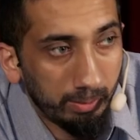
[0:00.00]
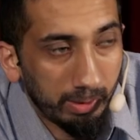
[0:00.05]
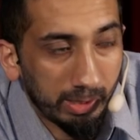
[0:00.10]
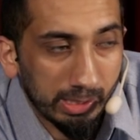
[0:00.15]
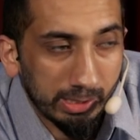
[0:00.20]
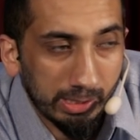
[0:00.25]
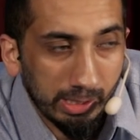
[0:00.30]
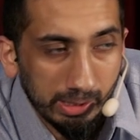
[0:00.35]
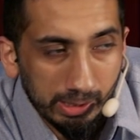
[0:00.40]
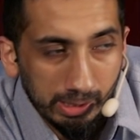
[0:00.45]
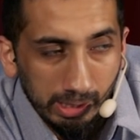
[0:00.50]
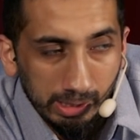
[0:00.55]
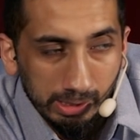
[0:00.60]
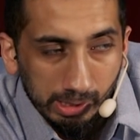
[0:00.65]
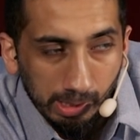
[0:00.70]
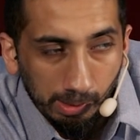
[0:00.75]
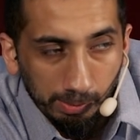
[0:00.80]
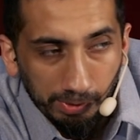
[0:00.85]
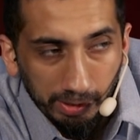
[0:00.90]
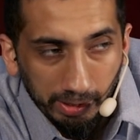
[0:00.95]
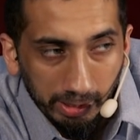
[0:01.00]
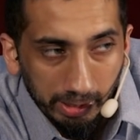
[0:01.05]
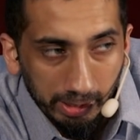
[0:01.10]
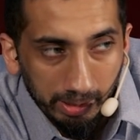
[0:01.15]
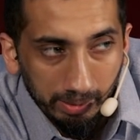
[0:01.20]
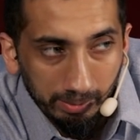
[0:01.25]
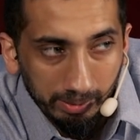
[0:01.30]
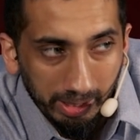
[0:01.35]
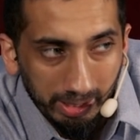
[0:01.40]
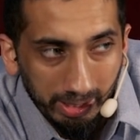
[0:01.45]
Because he sees something in
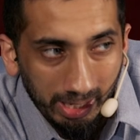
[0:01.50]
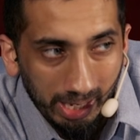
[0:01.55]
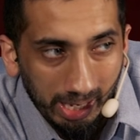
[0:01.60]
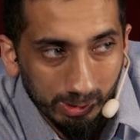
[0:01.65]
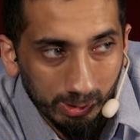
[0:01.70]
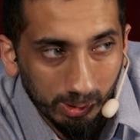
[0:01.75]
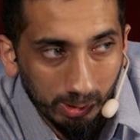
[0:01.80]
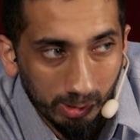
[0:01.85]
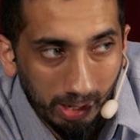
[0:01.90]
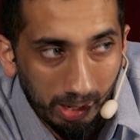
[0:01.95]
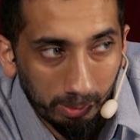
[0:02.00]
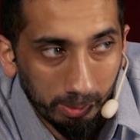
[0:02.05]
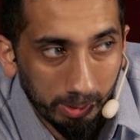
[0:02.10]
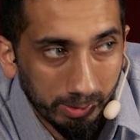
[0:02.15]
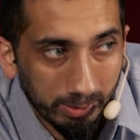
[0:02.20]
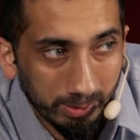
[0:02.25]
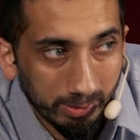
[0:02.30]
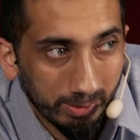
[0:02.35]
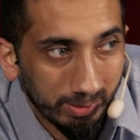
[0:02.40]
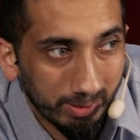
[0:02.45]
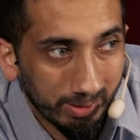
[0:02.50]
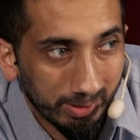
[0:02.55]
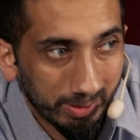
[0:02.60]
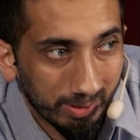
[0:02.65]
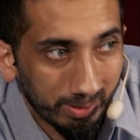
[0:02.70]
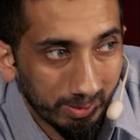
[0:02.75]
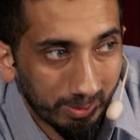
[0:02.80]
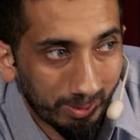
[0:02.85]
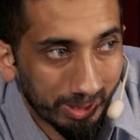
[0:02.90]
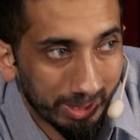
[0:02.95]
him that he has in common.
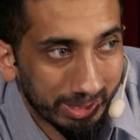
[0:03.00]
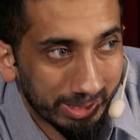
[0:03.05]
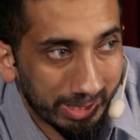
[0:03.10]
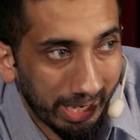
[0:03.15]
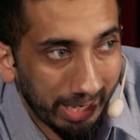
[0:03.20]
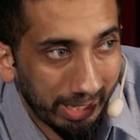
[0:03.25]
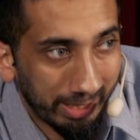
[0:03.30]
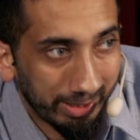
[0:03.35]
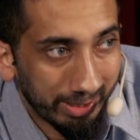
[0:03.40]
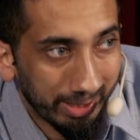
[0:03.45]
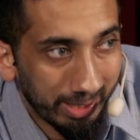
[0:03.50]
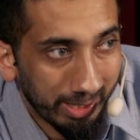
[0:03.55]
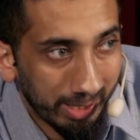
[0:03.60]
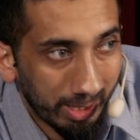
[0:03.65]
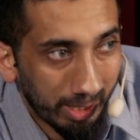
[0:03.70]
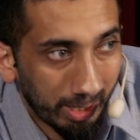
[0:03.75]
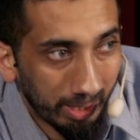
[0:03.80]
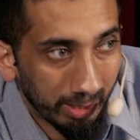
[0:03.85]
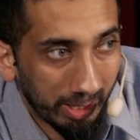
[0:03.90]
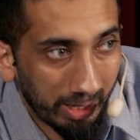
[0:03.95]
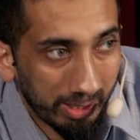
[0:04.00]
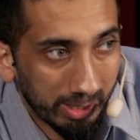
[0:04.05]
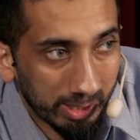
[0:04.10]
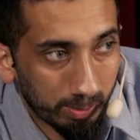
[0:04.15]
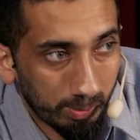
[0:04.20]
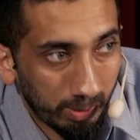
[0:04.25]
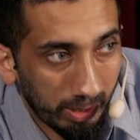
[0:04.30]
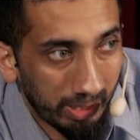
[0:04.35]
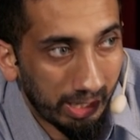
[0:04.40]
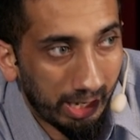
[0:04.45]
What is that? Allah
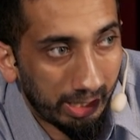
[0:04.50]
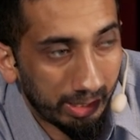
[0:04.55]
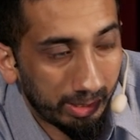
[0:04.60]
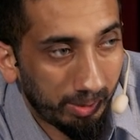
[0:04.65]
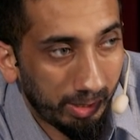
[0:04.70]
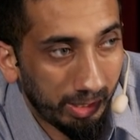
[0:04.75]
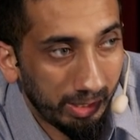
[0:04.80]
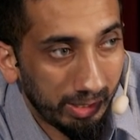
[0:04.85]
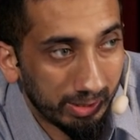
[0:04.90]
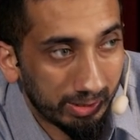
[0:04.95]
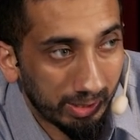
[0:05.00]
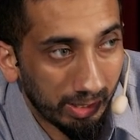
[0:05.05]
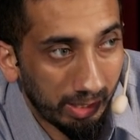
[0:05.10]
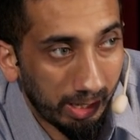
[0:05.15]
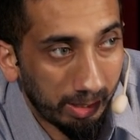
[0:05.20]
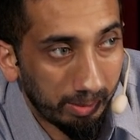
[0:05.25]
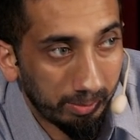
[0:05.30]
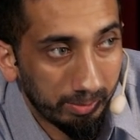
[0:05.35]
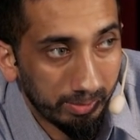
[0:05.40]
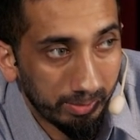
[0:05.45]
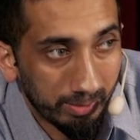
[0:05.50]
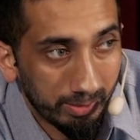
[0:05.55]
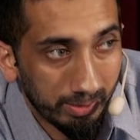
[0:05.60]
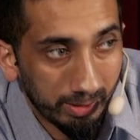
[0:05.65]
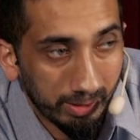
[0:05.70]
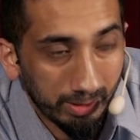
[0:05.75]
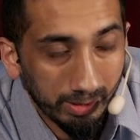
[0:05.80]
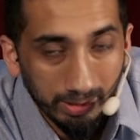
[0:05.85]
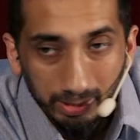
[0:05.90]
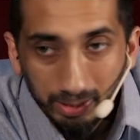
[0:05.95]
has made Adam alayhi salam
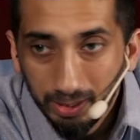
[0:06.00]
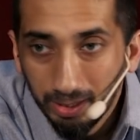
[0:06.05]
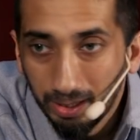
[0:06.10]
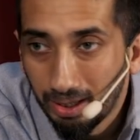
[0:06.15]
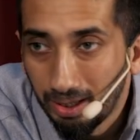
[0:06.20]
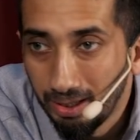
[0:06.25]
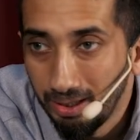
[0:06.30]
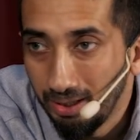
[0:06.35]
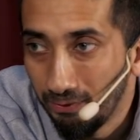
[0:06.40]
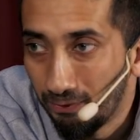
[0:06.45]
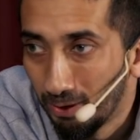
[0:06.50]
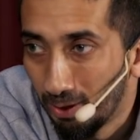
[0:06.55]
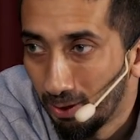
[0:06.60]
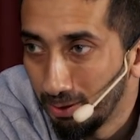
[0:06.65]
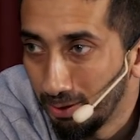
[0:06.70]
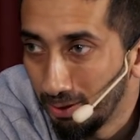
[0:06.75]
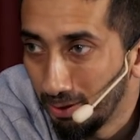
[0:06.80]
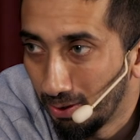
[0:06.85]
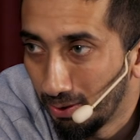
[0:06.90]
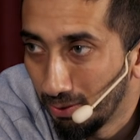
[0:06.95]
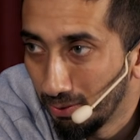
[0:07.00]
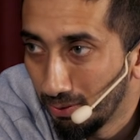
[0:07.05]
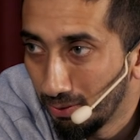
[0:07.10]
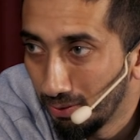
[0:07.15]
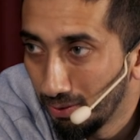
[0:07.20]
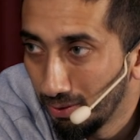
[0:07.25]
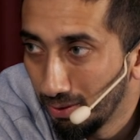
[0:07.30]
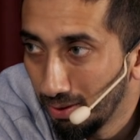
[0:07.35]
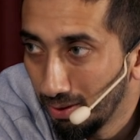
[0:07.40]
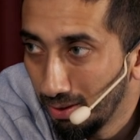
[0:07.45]
Khalifa on the
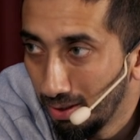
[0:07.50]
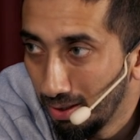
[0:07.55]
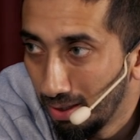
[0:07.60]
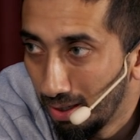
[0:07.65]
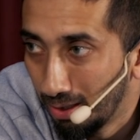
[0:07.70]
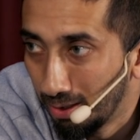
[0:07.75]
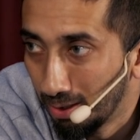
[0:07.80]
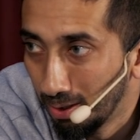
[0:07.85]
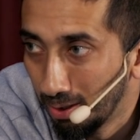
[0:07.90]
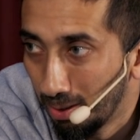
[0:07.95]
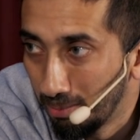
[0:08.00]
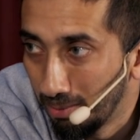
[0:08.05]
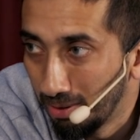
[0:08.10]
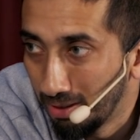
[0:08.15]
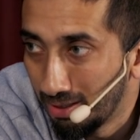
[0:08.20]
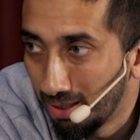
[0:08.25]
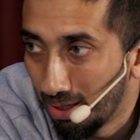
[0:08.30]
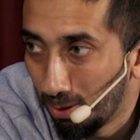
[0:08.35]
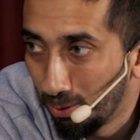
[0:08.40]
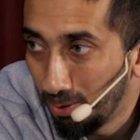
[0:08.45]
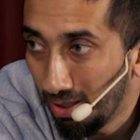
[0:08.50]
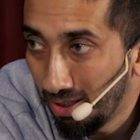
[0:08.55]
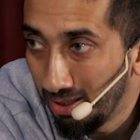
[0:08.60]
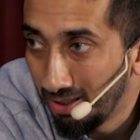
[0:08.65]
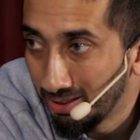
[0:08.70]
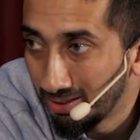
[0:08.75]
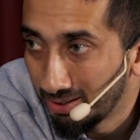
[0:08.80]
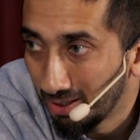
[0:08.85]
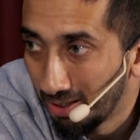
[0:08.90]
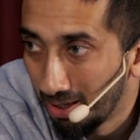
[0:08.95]
earth. And Allah made Dawood
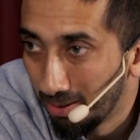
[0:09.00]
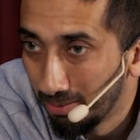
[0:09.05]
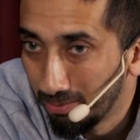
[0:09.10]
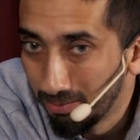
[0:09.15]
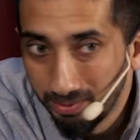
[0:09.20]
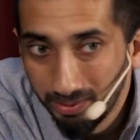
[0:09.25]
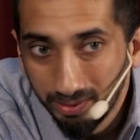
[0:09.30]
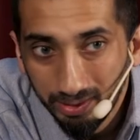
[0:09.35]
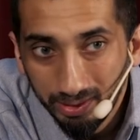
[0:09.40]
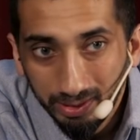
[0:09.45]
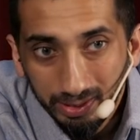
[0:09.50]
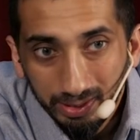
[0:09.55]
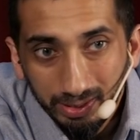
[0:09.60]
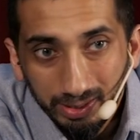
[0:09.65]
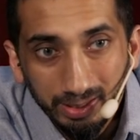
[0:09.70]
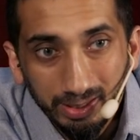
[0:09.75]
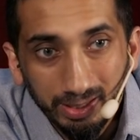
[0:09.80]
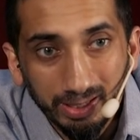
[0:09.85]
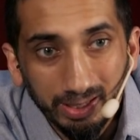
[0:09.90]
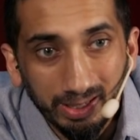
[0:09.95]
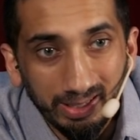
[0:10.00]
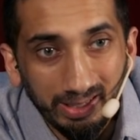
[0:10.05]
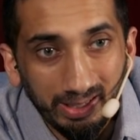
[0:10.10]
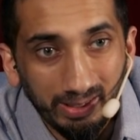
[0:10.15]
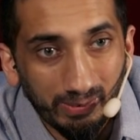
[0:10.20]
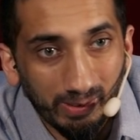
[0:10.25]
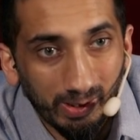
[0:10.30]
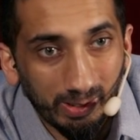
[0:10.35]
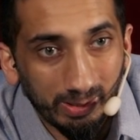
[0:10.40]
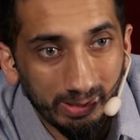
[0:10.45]
alayhi salam
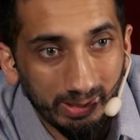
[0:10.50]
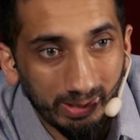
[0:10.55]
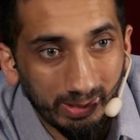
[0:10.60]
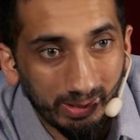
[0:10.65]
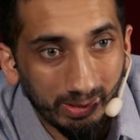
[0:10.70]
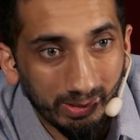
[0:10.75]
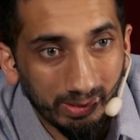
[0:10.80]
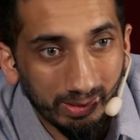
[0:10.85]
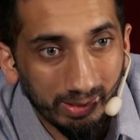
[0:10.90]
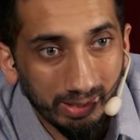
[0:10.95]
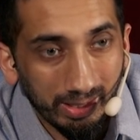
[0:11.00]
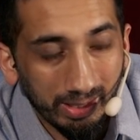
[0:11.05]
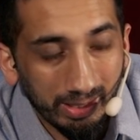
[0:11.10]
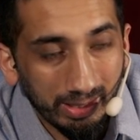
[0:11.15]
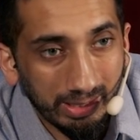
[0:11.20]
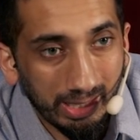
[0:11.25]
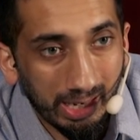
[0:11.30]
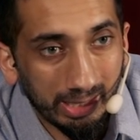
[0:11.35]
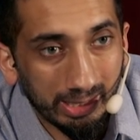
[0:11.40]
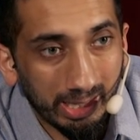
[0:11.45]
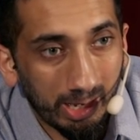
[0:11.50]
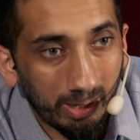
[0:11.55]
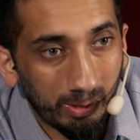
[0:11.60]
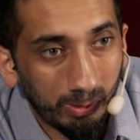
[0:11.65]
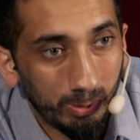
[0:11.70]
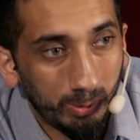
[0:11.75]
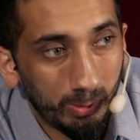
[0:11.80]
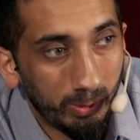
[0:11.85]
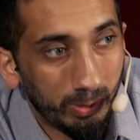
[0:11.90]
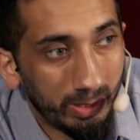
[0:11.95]
Khalifa on the earth. Ya
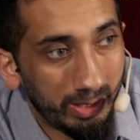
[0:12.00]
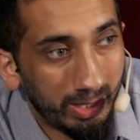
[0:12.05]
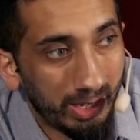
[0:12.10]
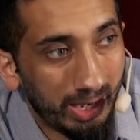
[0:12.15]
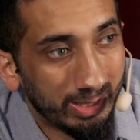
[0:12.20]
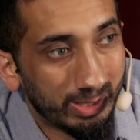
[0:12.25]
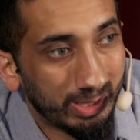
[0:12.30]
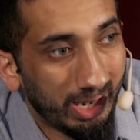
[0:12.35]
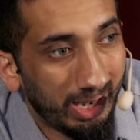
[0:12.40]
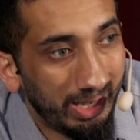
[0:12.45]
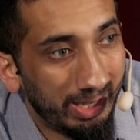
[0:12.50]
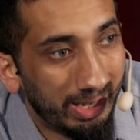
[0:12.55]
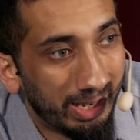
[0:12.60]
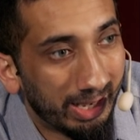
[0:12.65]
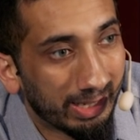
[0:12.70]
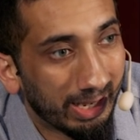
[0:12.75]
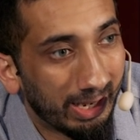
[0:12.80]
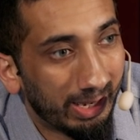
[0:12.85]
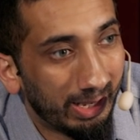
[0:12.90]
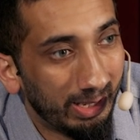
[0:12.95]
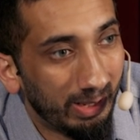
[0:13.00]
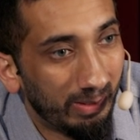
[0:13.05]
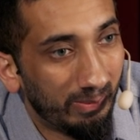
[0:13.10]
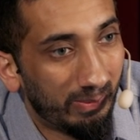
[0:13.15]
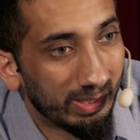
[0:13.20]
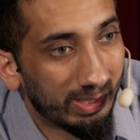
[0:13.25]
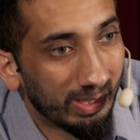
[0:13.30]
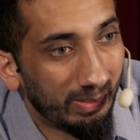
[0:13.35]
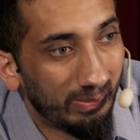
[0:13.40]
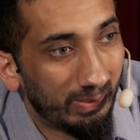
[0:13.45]
Dawood, inna ja'alnaka
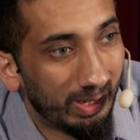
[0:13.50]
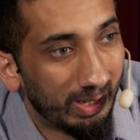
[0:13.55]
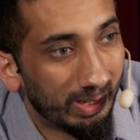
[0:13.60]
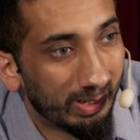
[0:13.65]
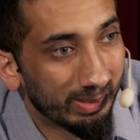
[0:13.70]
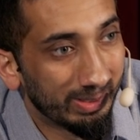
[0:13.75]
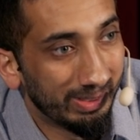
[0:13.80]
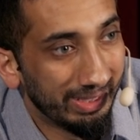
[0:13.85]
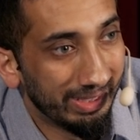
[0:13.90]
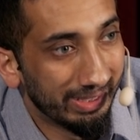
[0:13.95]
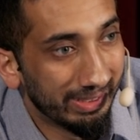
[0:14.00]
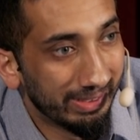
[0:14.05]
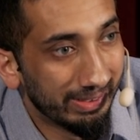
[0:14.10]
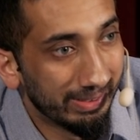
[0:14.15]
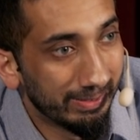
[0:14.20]
khalifatan fil ardi.